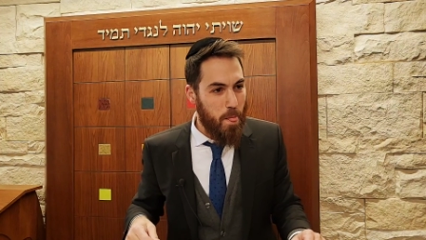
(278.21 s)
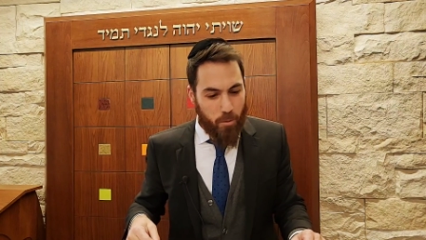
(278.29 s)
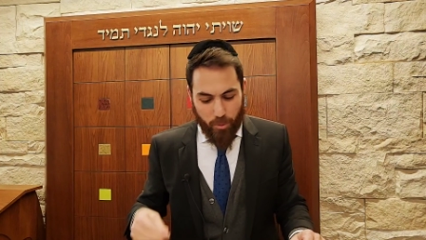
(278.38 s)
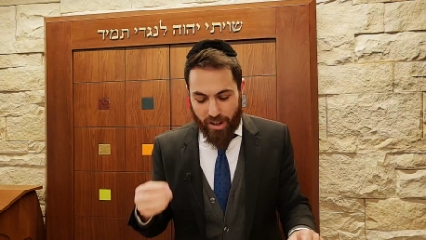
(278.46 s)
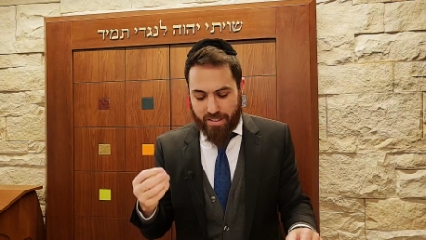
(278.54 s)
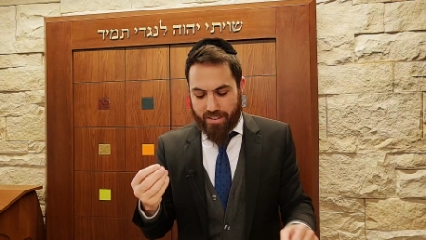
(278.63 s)

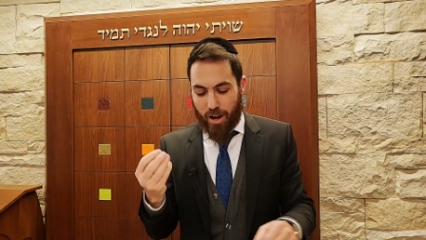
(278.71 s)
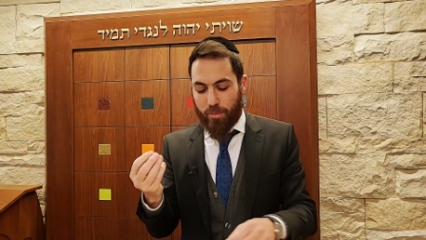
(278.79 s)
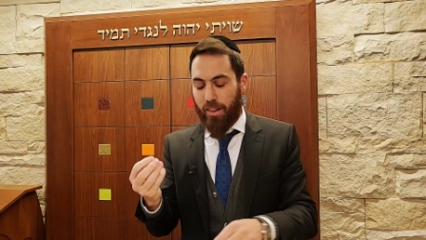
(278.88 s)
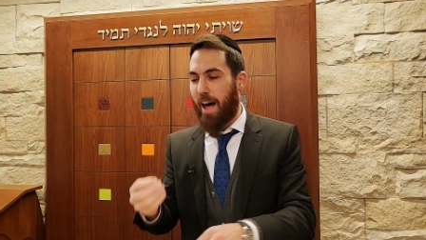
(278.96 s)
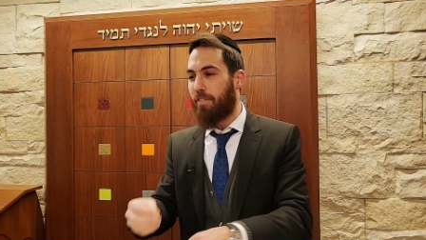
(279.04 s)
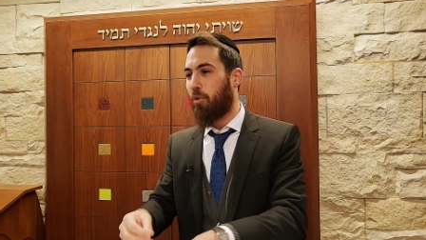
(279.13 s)
But at some
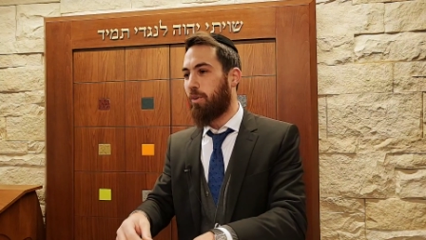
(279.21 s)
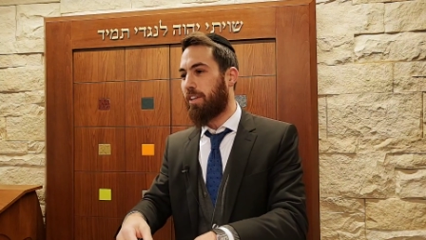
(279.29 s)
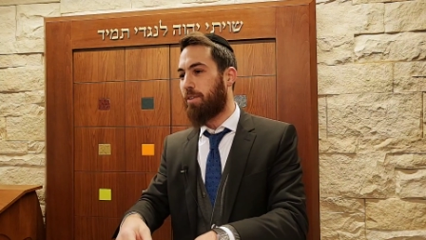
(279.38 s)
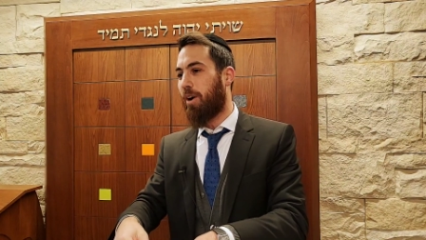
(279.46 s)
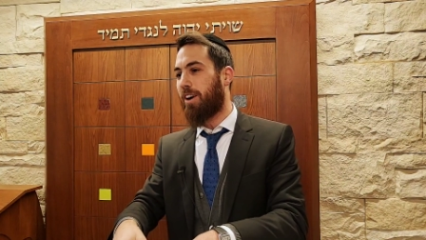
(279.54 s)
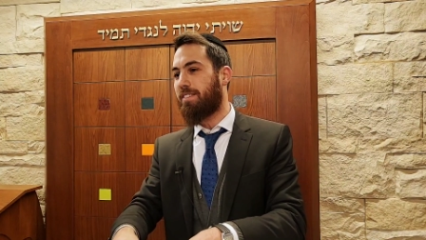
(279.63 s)
level, what the
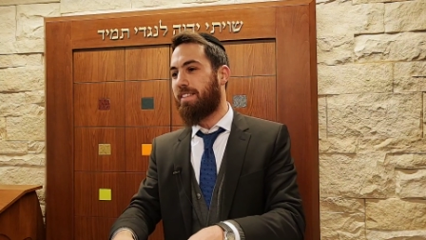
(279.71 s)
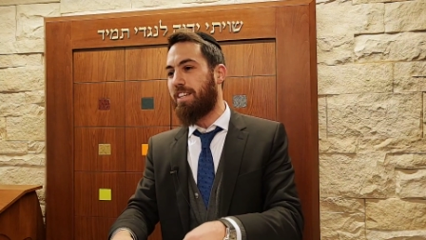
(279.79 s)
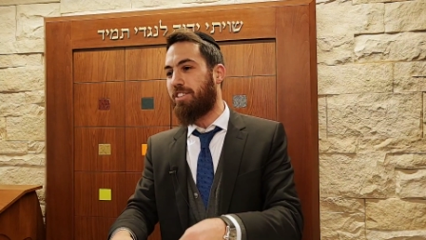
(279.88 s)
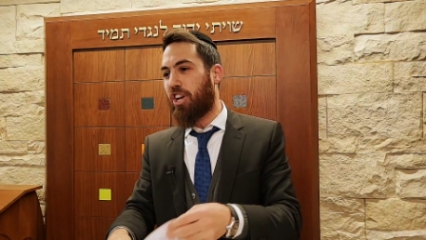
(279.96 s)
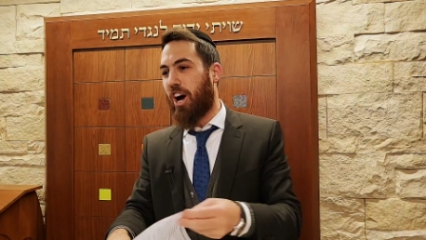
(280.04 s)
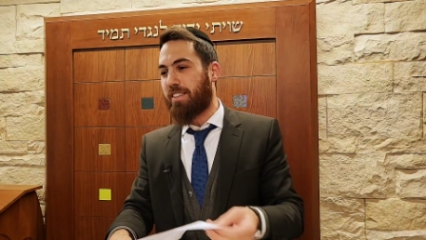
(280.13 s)
Gemara is
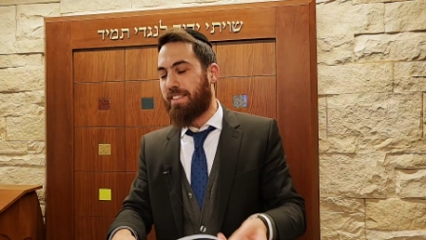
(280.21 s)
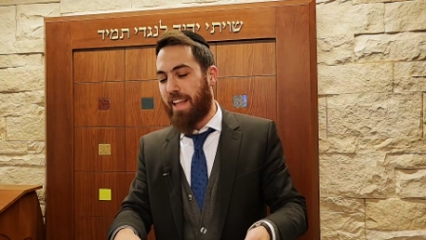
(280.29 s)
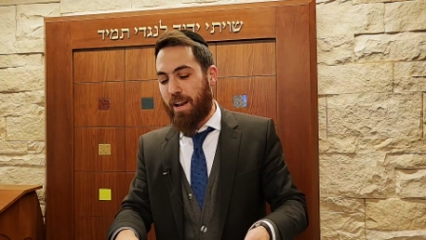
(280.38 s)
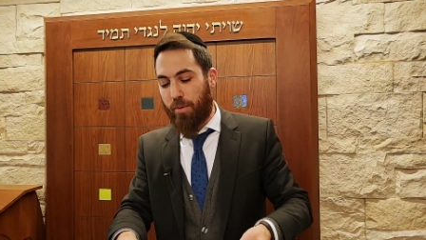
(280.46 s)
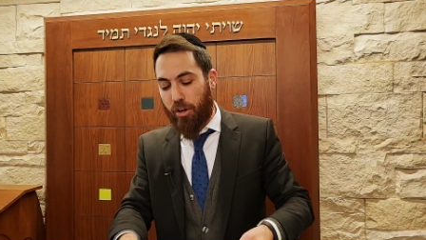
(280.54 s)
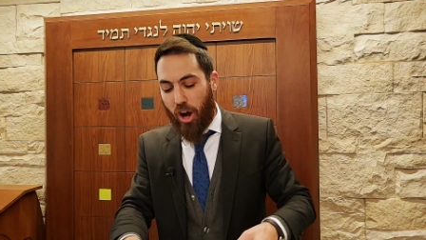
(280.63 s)
teaching us is that
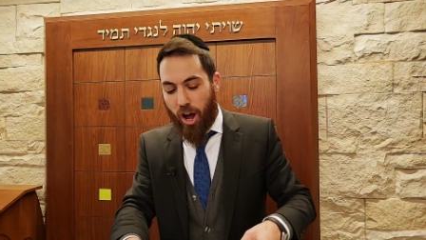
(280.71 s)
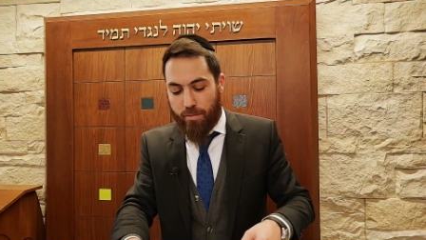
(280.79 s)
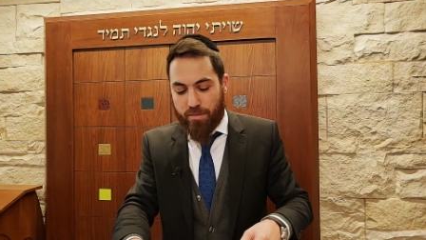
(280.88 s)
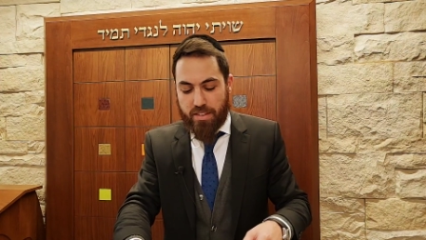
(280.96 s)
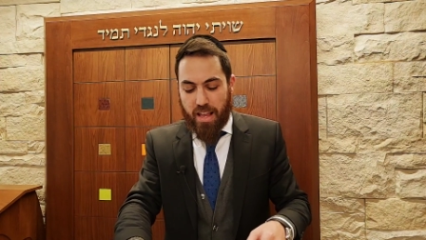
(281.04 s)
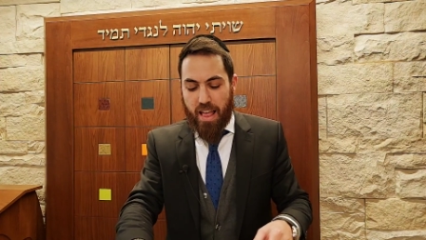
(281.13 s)
it
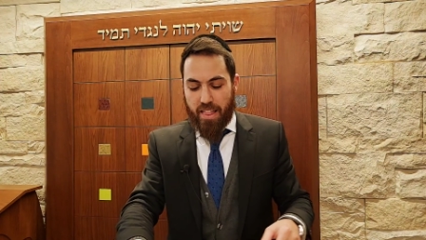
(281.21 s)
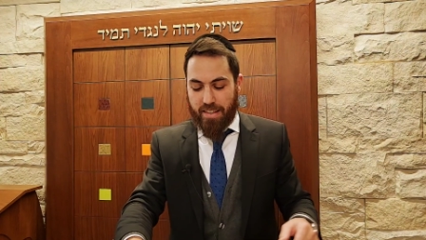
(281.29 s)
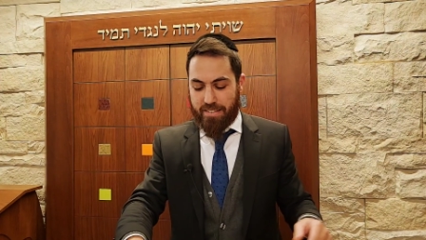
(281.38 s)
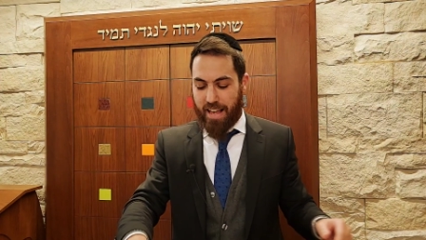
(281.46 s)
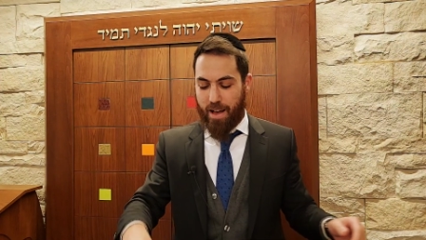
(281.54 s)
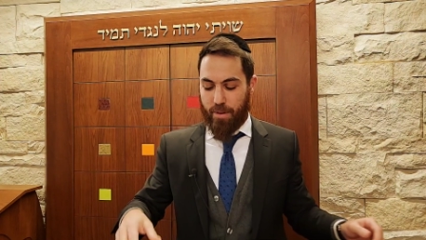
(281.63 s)
becomes the
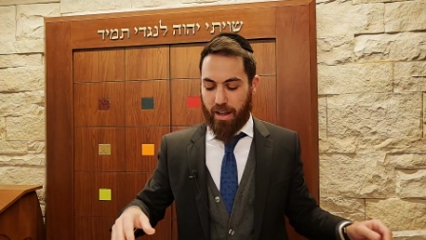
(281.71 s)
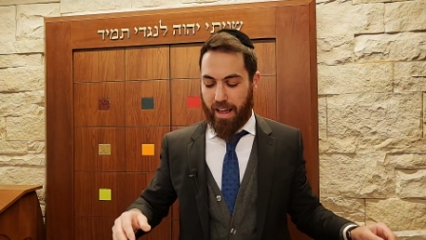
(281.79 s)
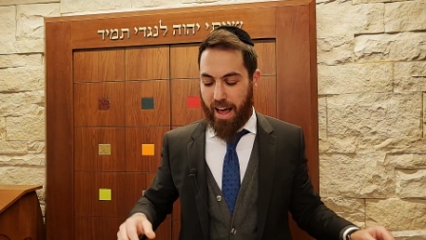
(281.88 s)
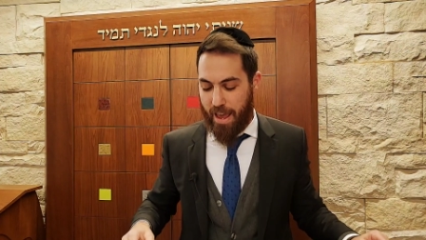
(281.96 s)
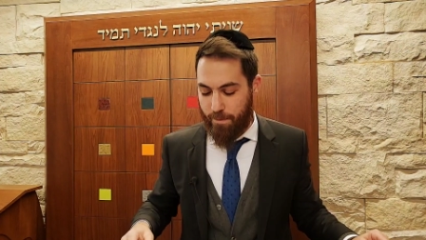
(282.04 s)
Samachayim.